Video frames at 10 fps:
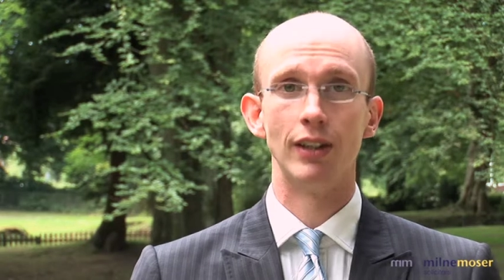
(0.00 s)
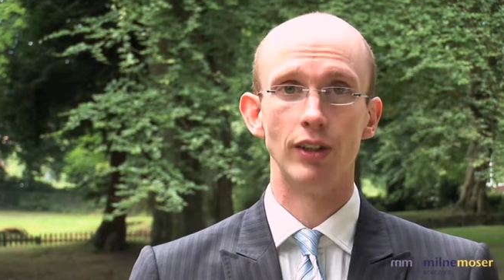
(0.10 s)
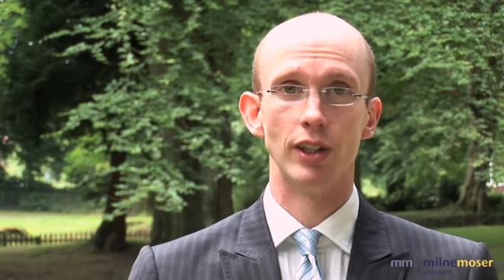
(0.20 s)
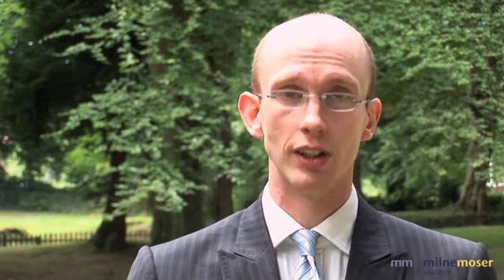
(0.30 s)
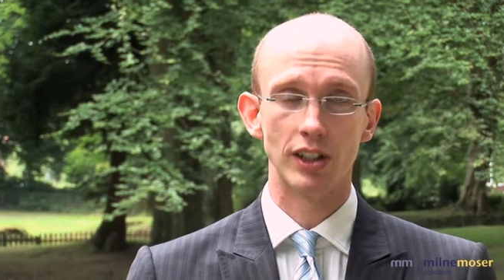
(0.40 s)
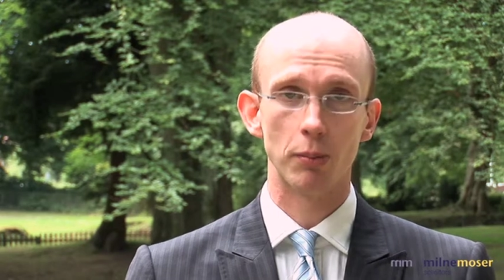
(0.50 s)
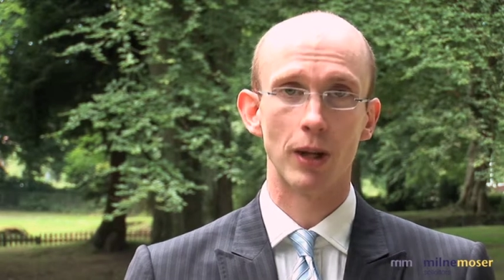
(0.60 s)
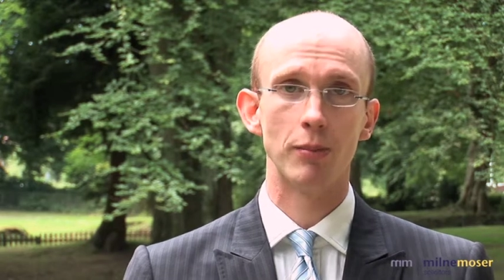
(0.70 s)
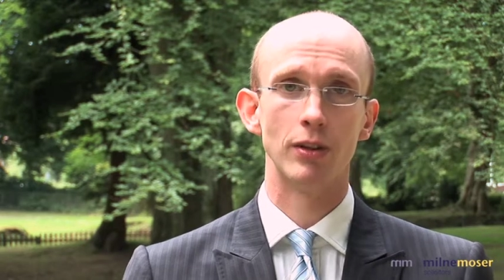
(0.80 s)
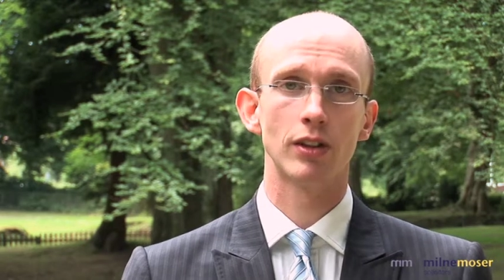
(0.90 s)
redundancy
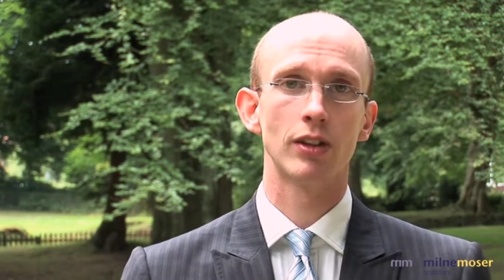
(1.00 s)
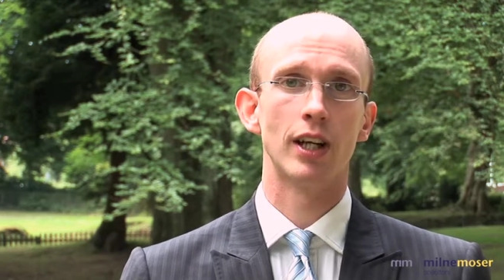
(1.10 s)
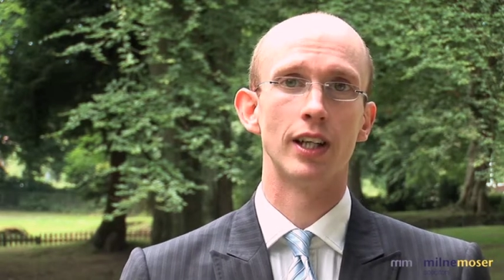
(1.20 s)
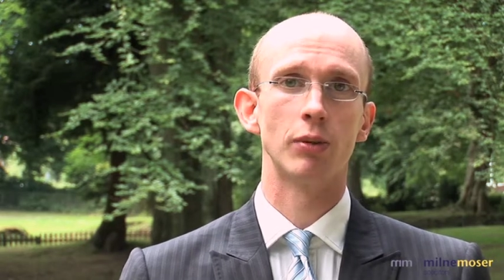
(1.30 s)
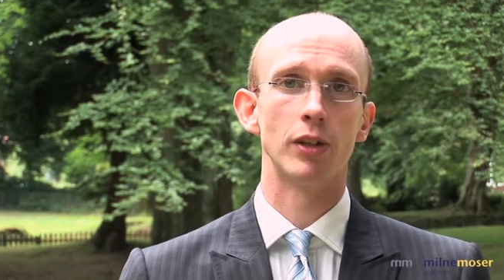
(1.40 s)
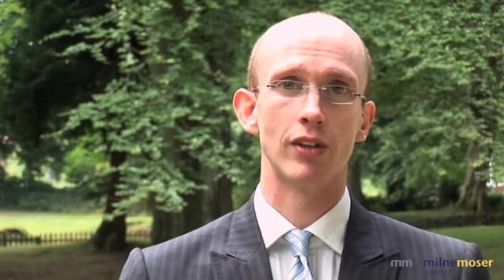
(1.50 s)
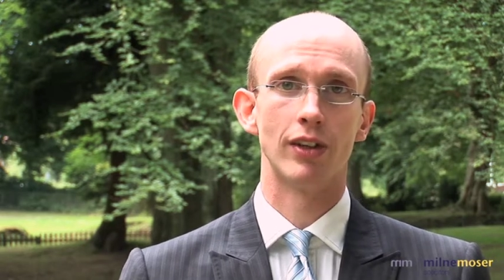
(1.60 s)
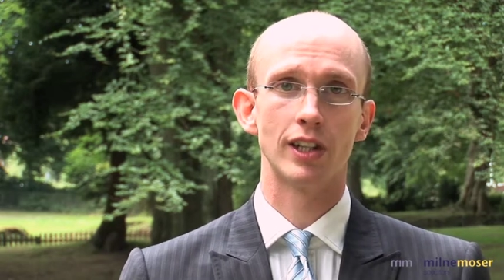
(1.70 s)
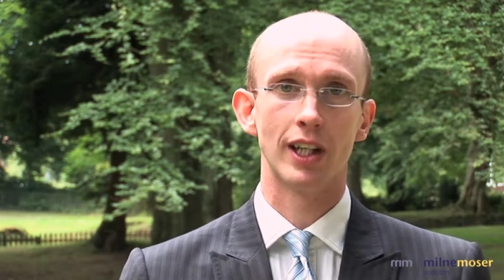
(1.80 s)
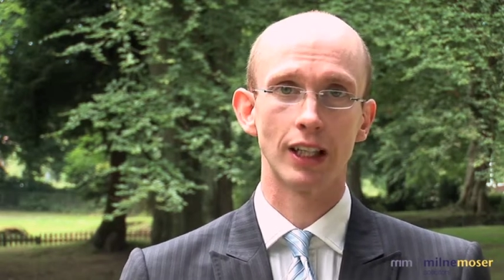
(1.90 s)
payment to which they're
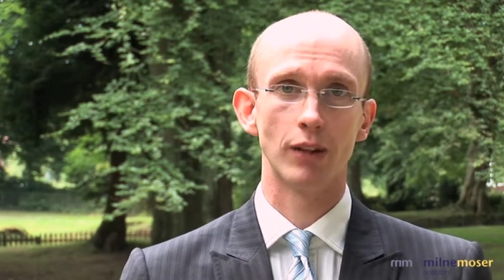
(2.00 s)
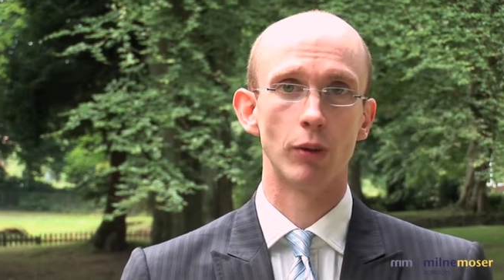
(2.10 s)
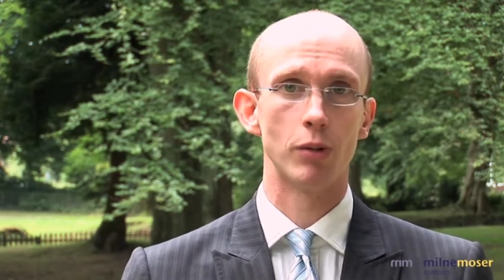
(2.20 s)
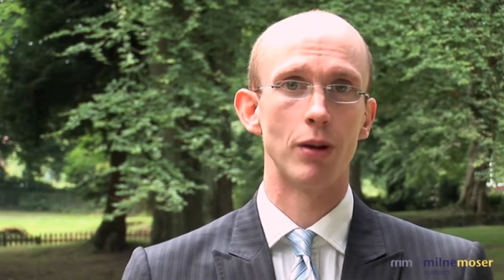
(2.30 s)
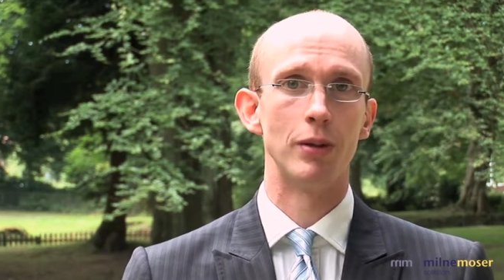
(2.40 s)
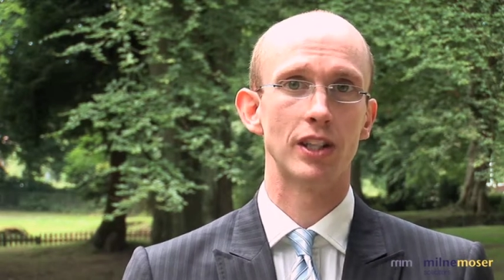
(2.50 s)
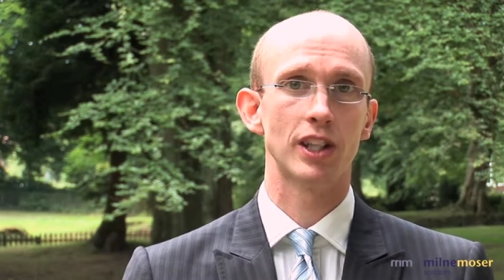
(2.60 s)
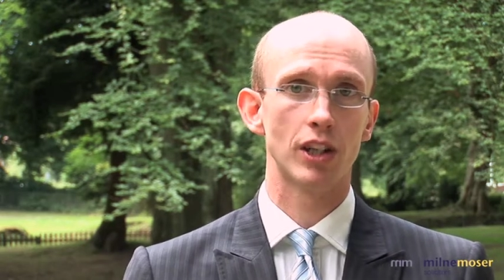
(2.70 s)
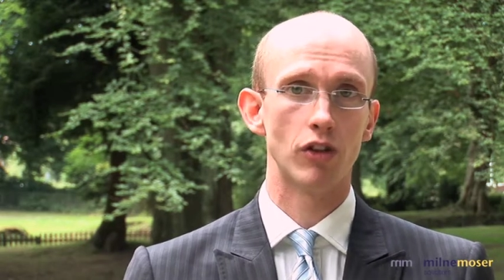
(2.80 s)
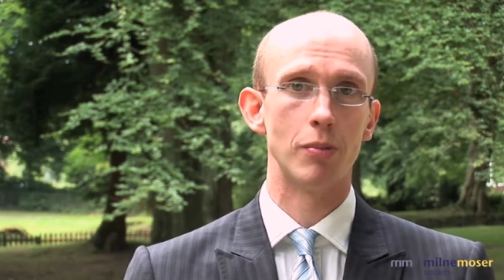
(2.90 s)
entitled, which may be a
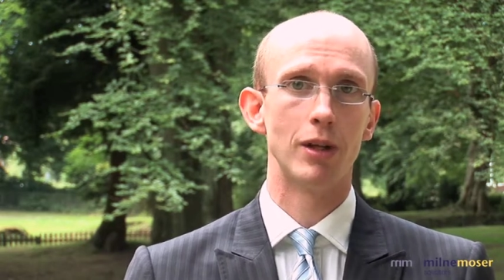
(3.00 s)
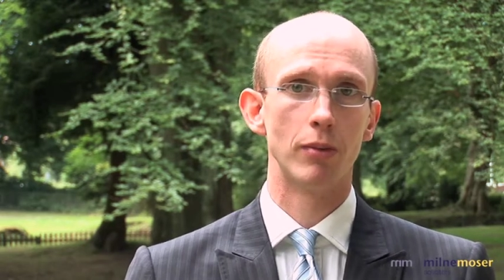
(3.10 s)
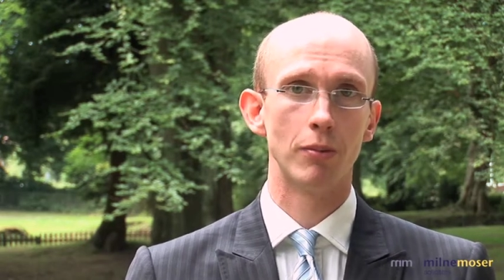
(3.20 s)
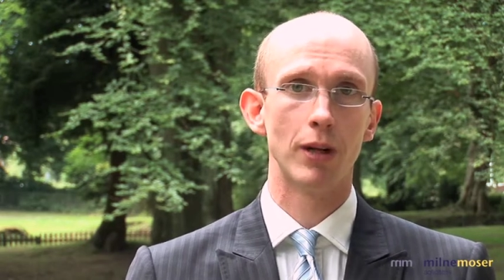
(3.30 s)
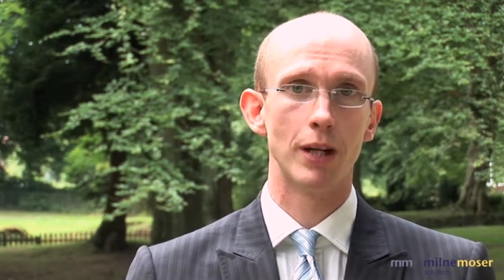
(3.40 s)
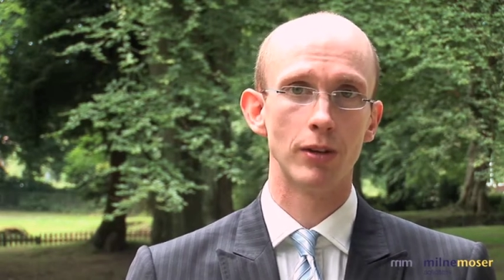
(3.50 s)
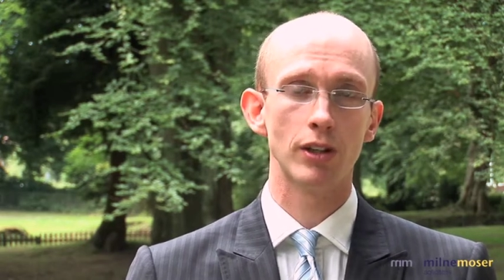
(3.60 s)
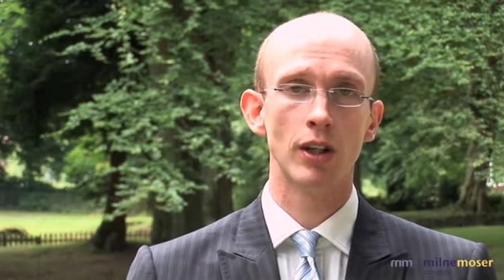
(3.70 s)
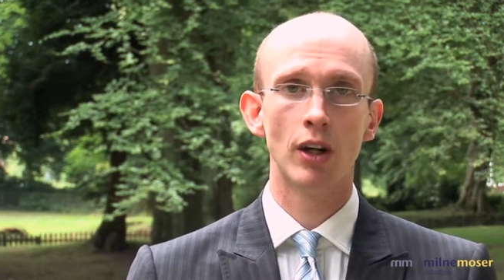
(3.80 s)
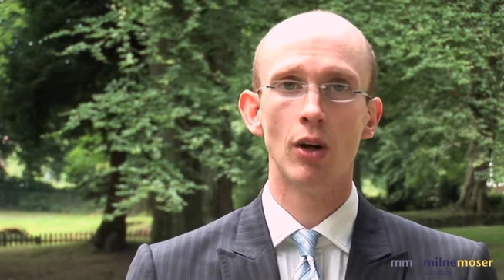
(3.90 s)
statutory minimum payment,